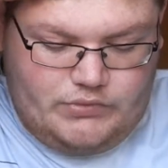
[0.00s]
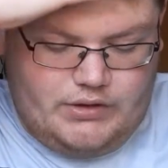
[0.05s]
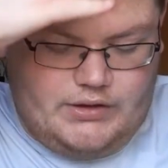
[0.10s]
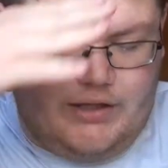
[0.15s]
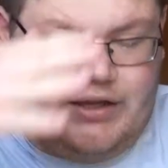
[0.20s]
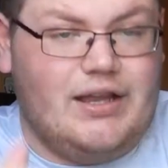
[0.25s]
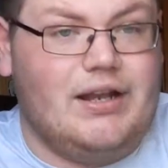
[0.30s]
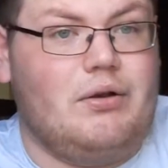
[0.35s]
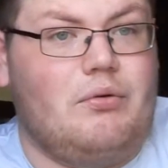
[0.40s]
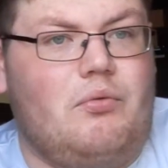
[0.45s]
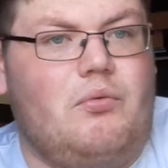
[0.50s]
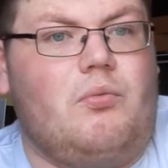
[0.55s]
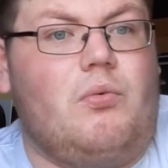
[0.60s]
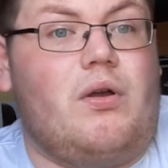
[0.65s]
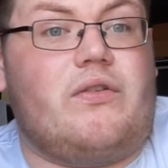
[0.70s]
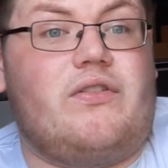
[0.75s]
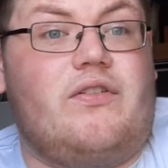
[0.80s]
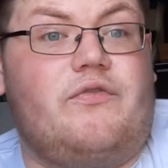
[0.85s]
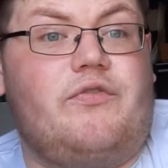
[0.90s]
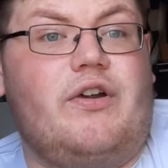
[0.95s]
in what
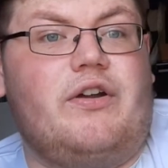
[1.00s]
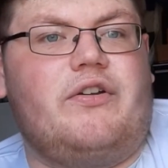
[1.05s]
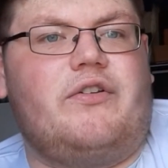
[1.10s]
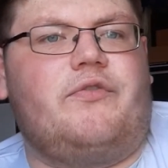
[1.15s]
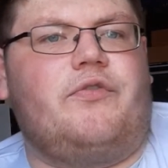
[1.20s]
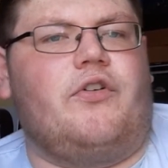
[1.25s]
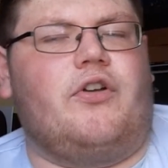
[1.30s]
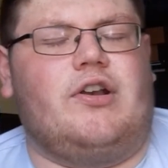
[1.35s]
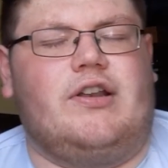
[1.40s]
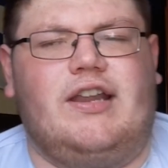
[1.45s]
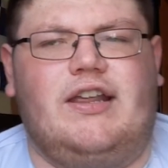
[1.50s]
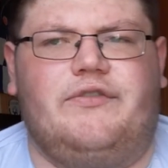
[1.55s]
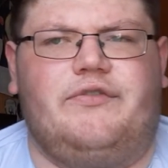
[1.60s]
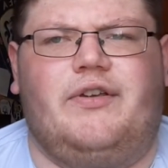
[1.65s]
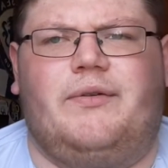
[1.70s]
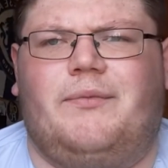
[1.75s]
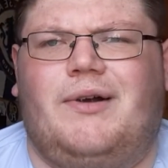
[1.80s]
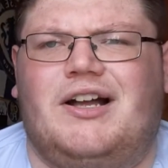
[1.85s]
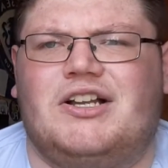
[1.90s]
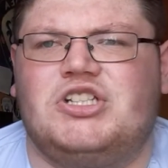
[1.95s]
was a very fun
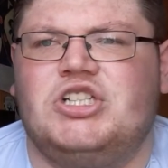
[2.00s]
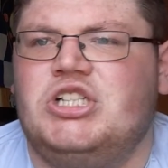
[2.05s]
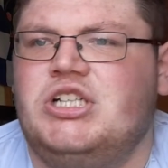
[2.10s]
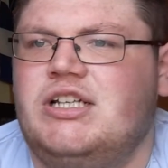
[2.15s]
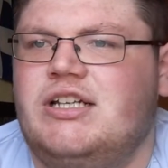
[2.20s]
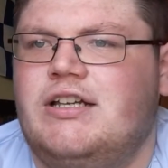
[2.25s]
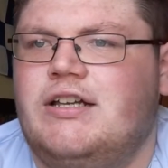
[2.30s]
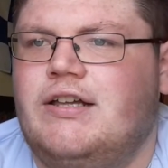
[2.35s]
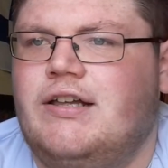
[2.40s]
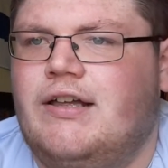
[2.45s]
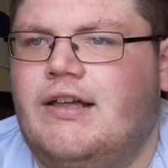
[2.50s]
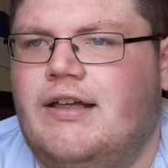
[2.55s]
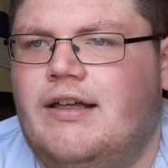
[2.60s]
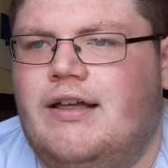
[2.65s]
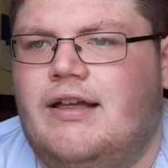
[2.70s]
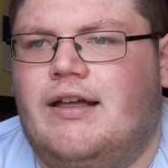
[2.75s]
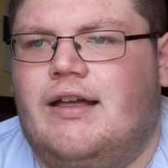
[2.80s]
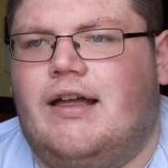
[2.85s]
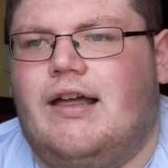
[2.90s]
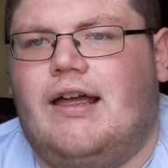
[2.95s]
TV match.
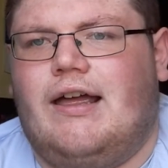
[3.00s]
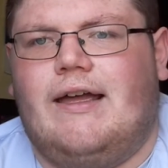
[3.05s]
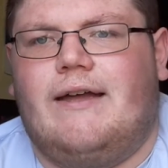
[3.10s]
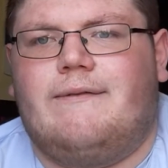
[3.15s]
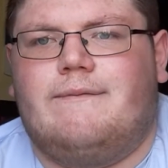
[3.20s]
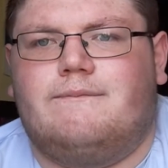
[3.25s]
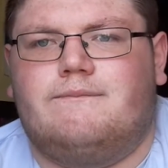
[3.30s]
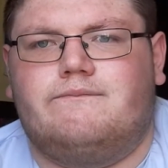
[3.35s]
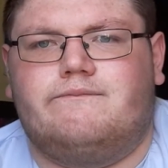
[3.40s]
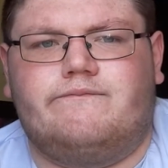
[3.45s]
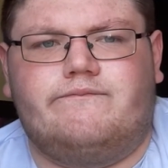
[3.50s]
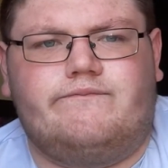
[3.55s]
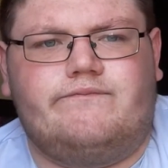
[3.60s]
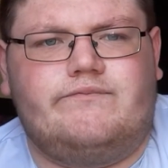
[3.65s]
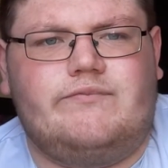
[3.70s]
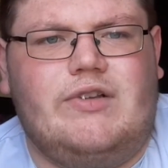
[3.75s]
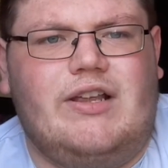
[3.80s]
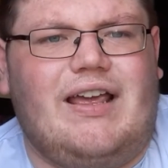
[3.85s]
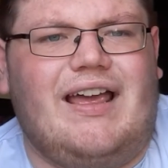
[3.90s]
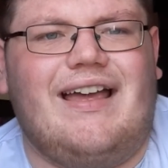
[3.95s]

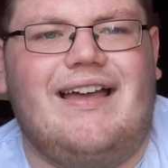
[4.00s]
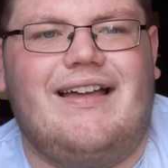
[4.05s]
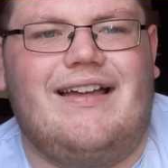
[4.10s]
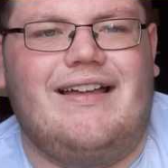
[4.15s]
Yeah,